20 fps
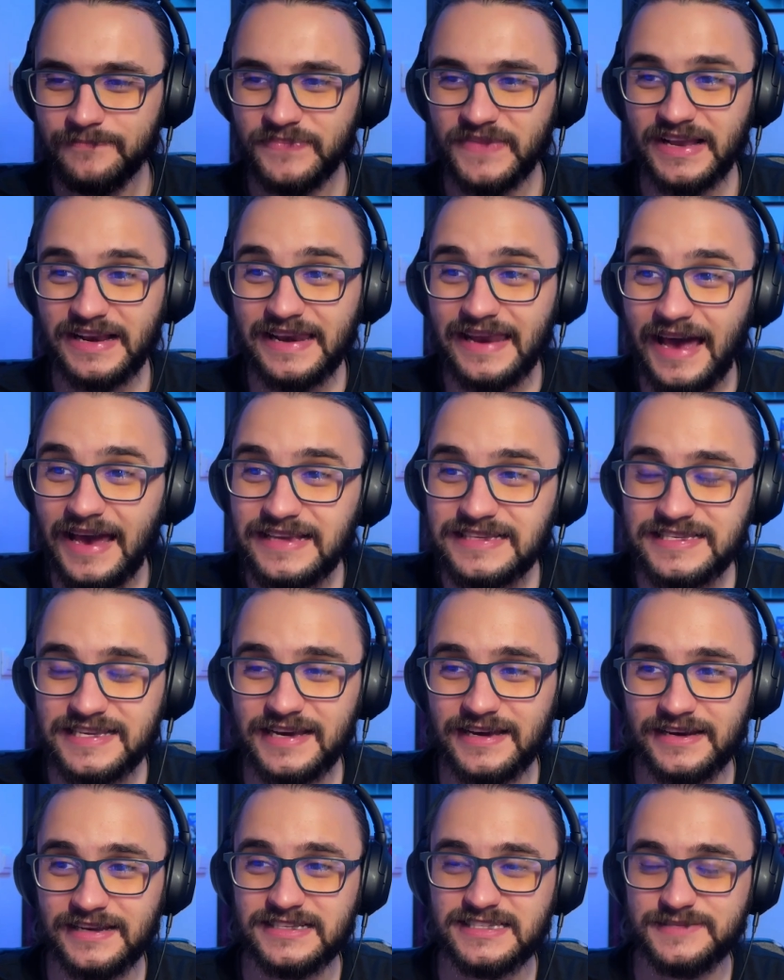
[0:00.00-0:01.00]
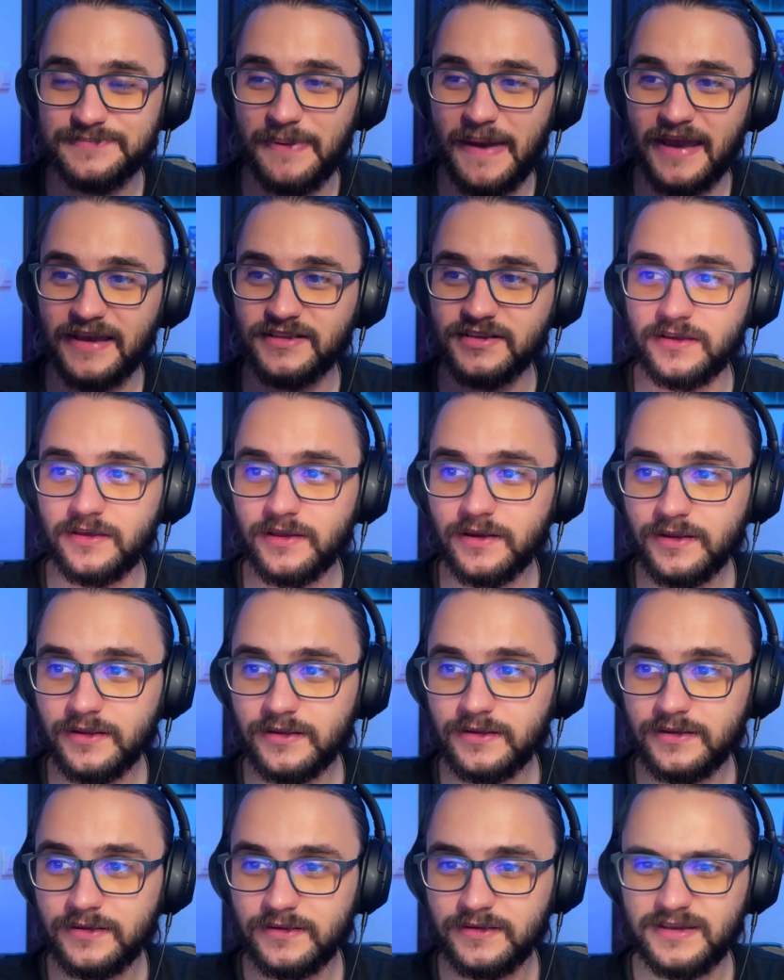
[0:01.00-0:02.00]
Glacier Inspector.
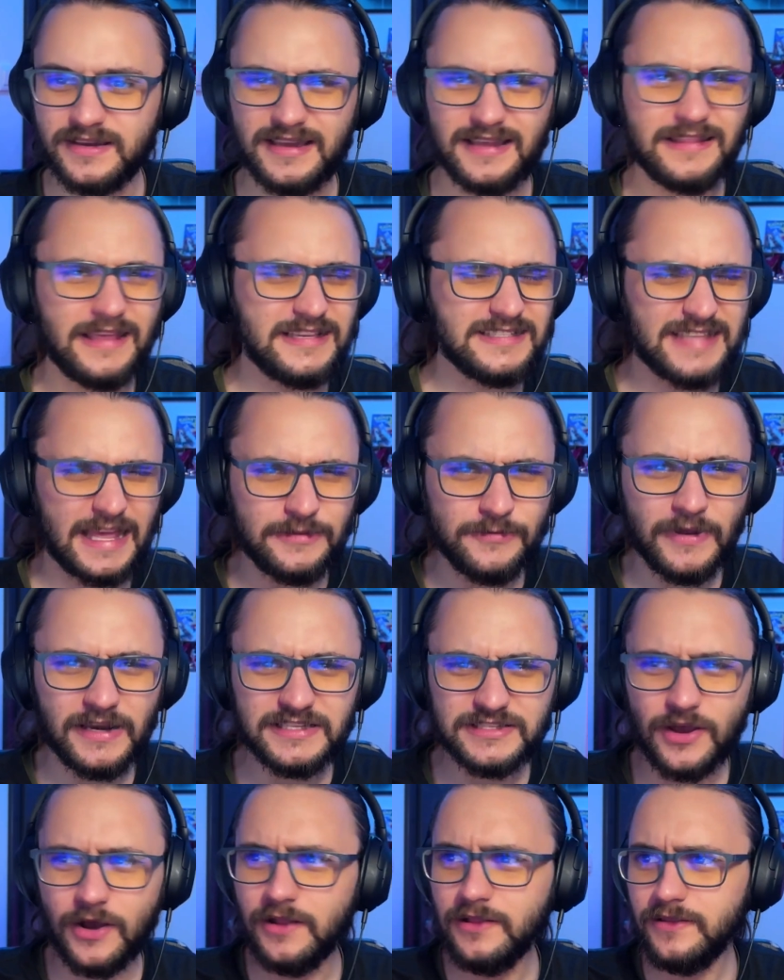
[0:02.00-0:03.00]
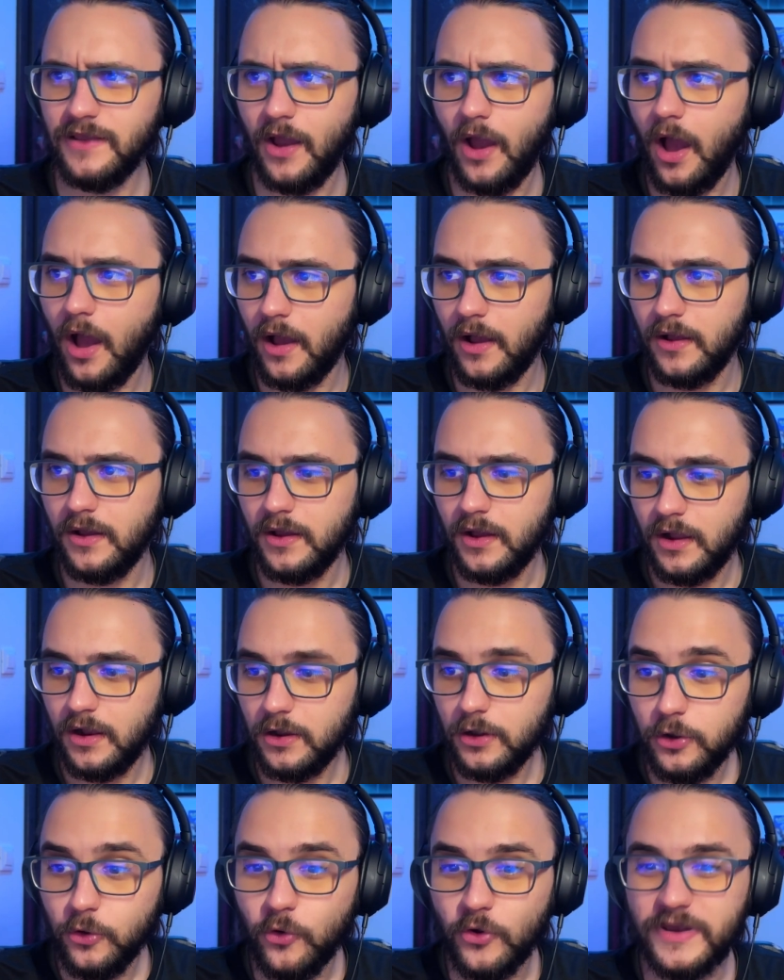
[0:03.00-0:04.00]
Is that what it's called?
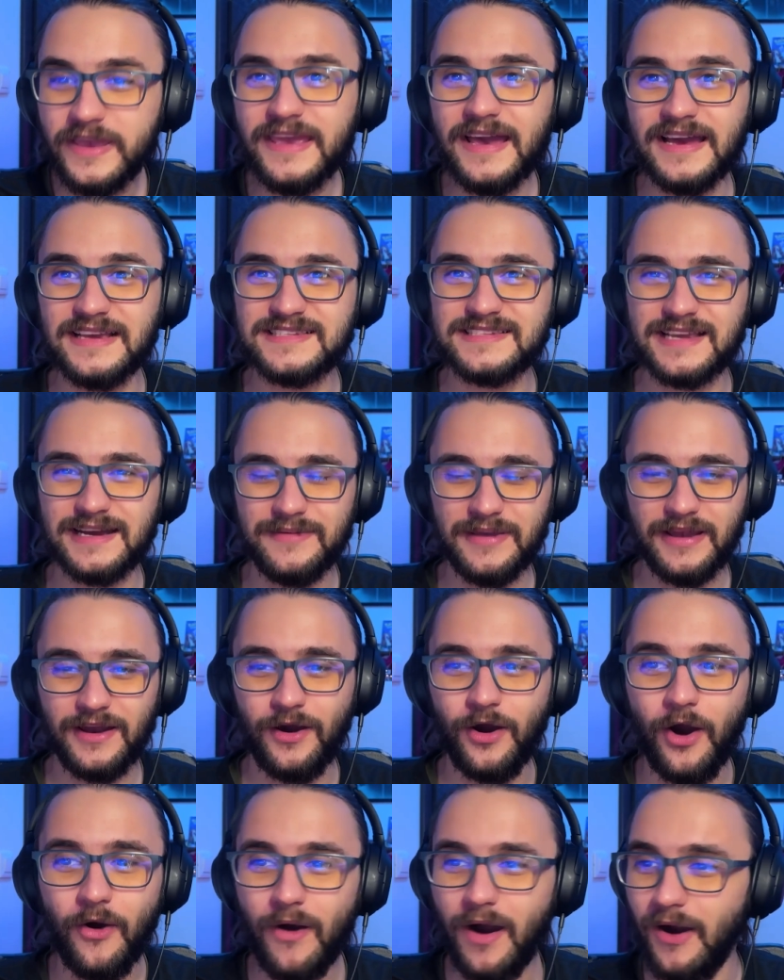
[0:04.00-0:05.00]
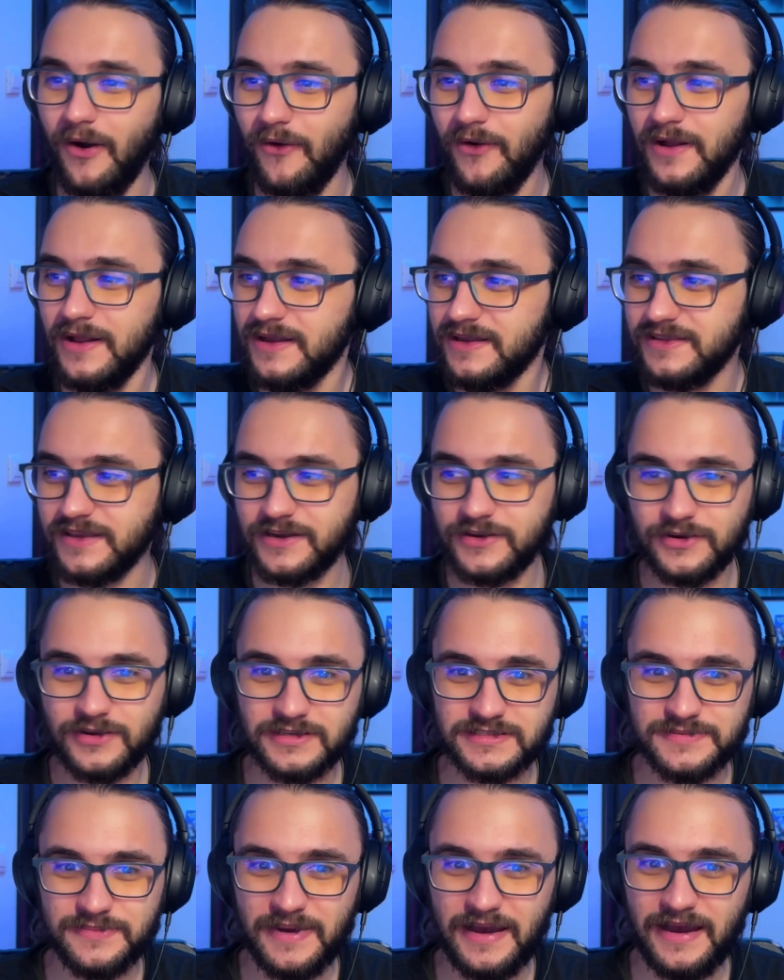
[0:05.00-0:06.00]
Lugia is coming. Ho-Oh,
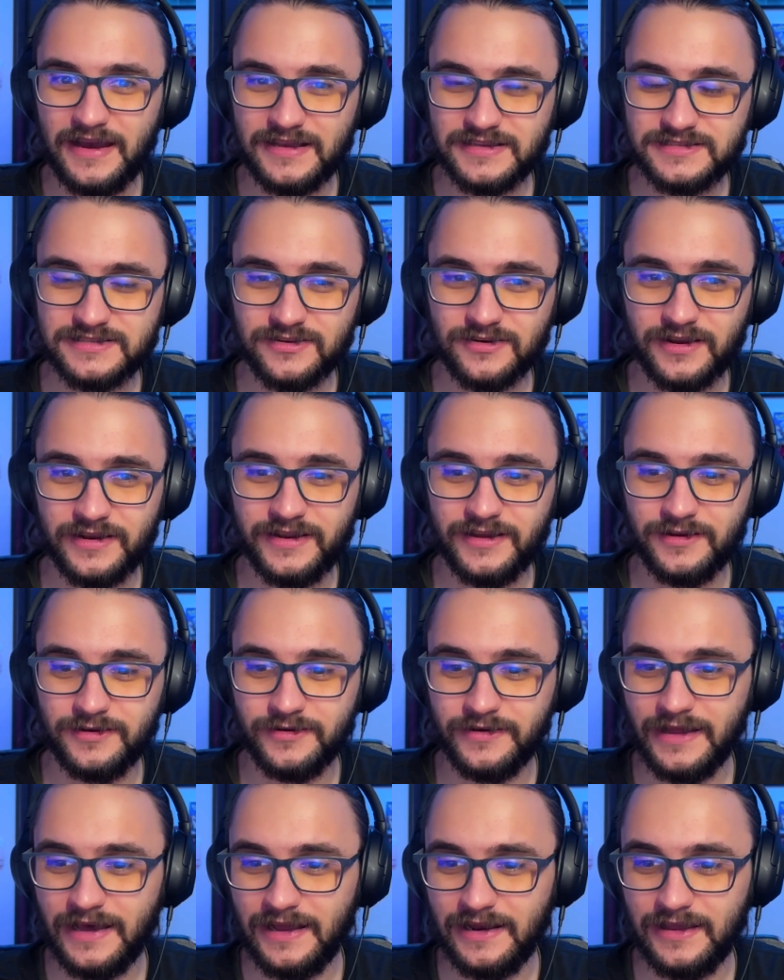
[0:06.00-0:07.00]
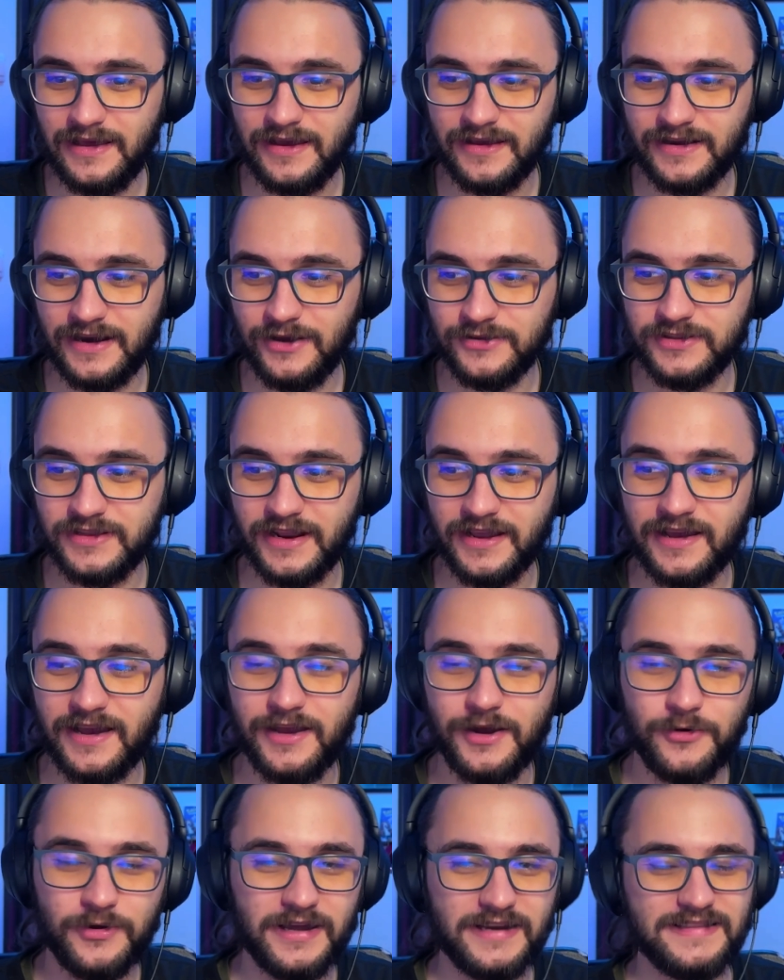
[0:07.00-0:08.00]
Necrozmas, Surganeo, Lunala, Groudon, and
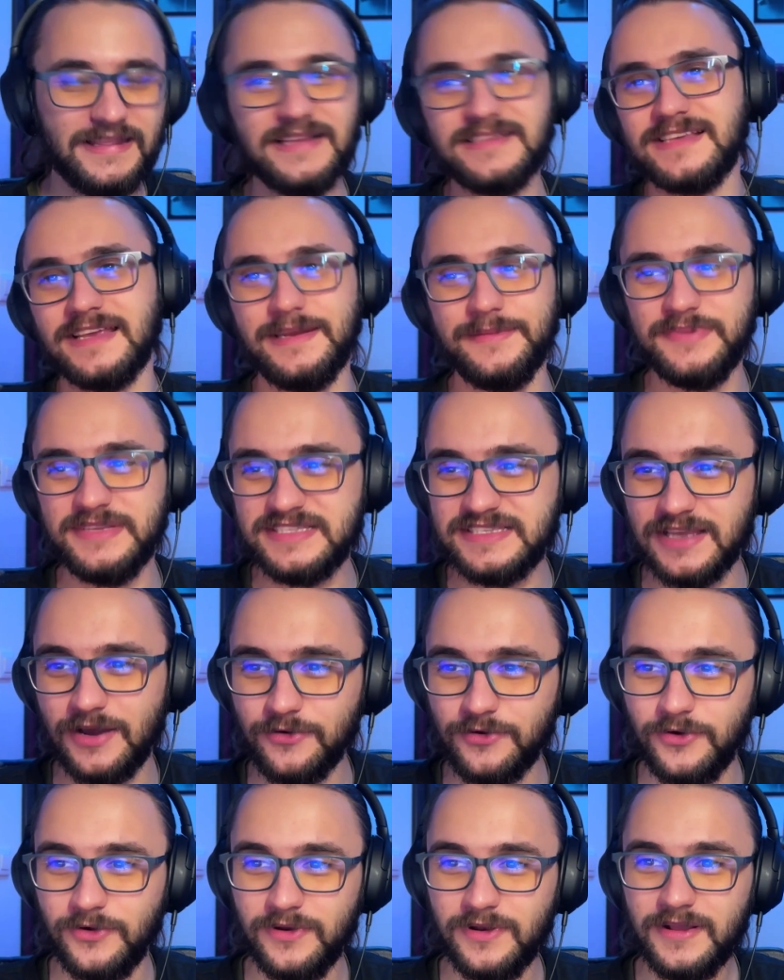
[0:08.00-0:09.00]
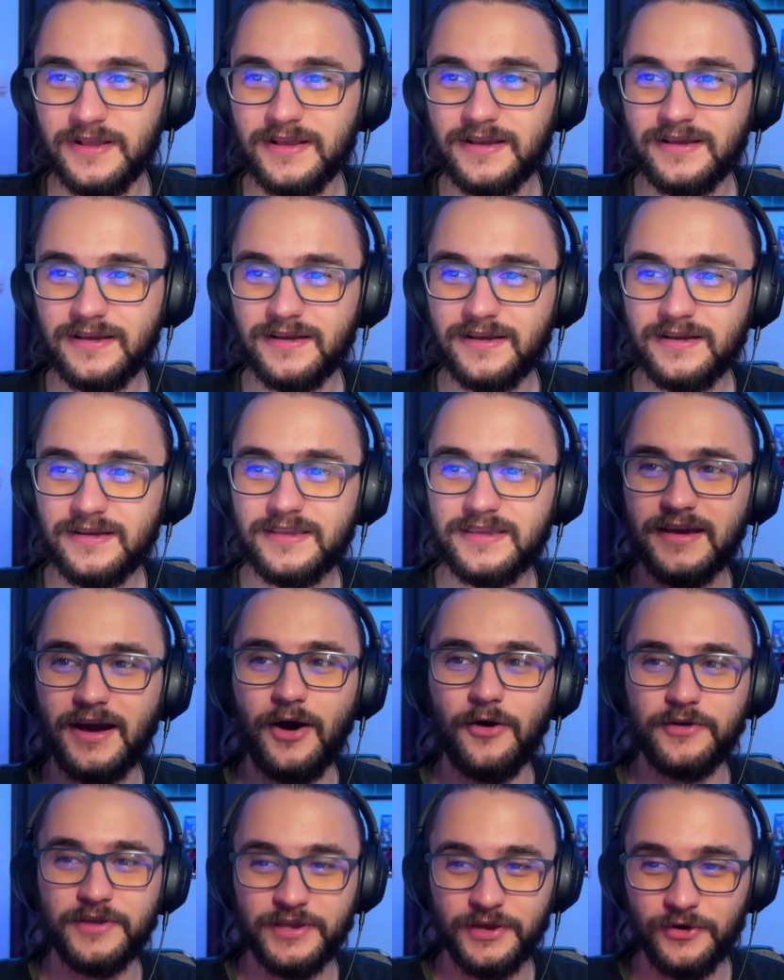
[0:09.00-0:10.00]
Kyogre. That's gonna be so cool.
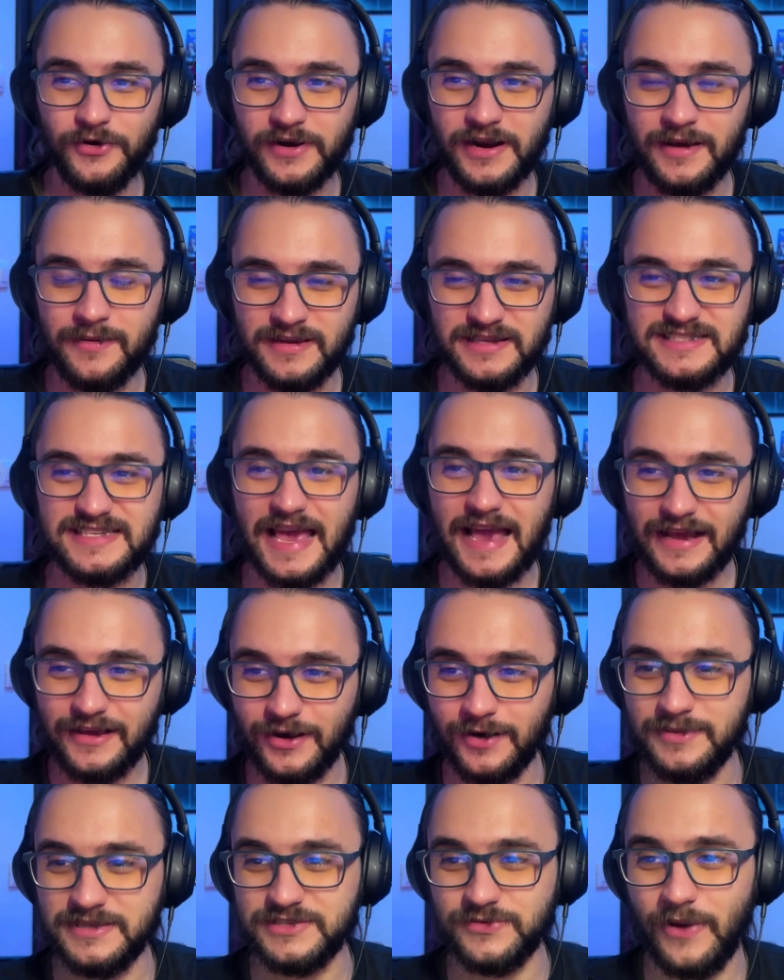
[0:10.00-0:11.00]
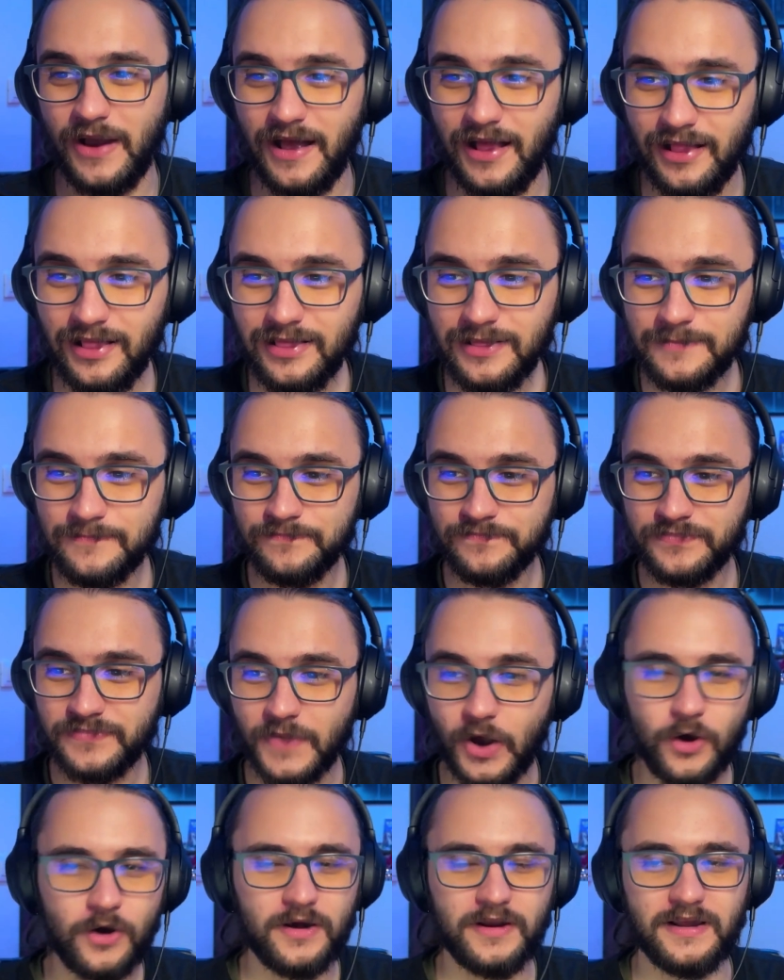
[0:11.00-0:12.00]
Yo, Kyurem and Zekrom as well.
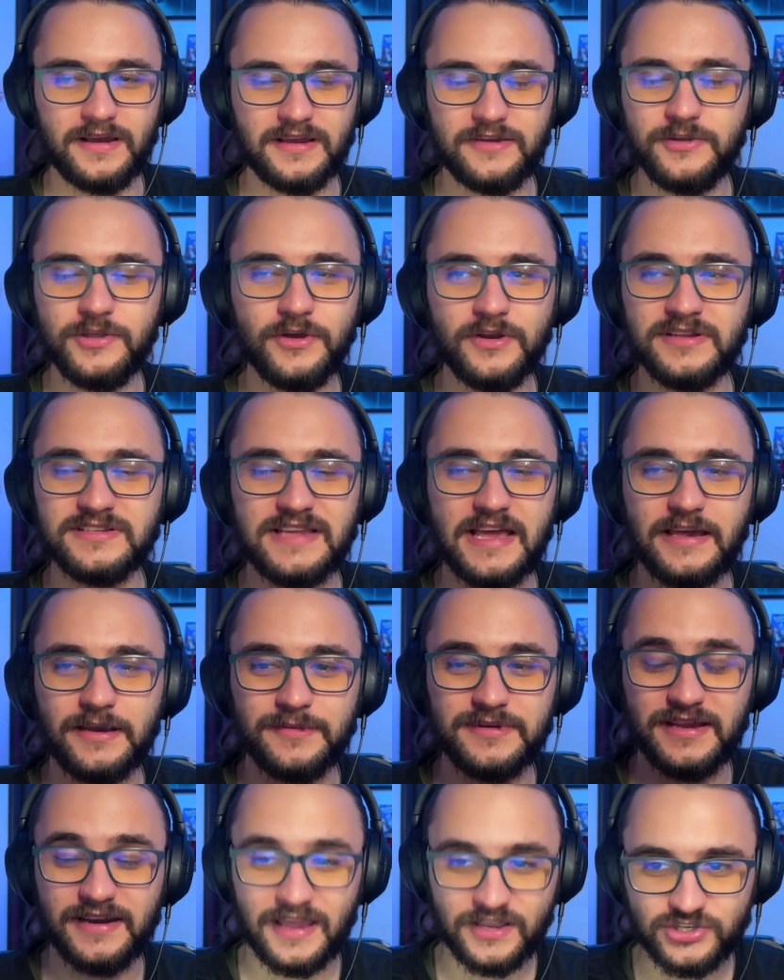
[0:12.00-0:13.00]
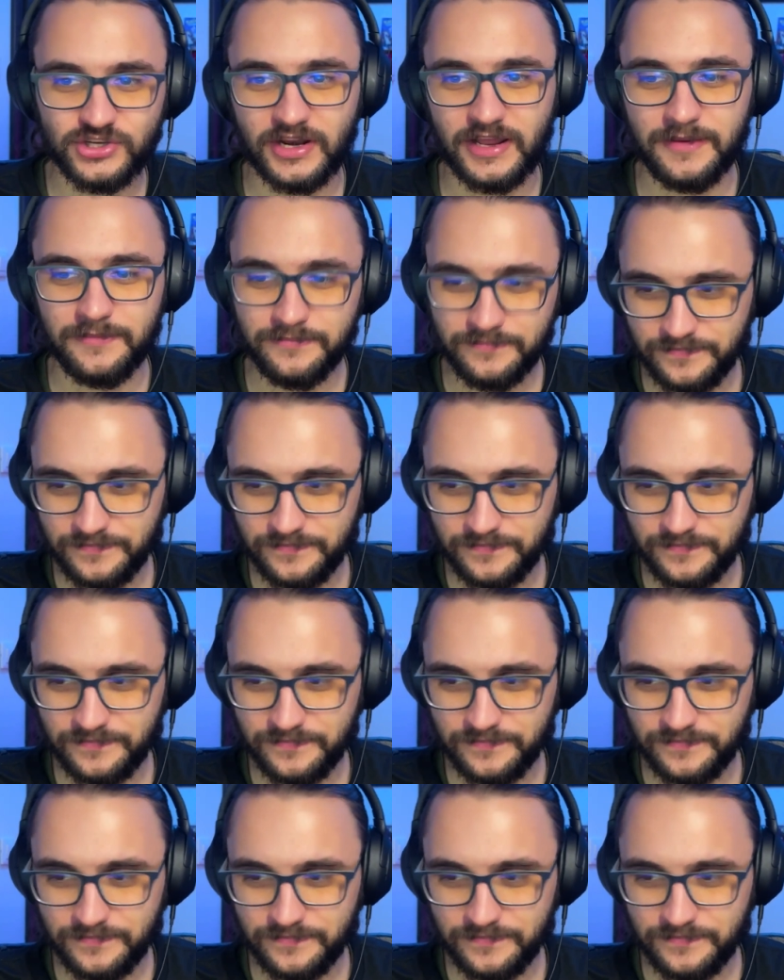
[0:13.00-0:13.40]
Or Kyurem, Zekrom, and Reshiram.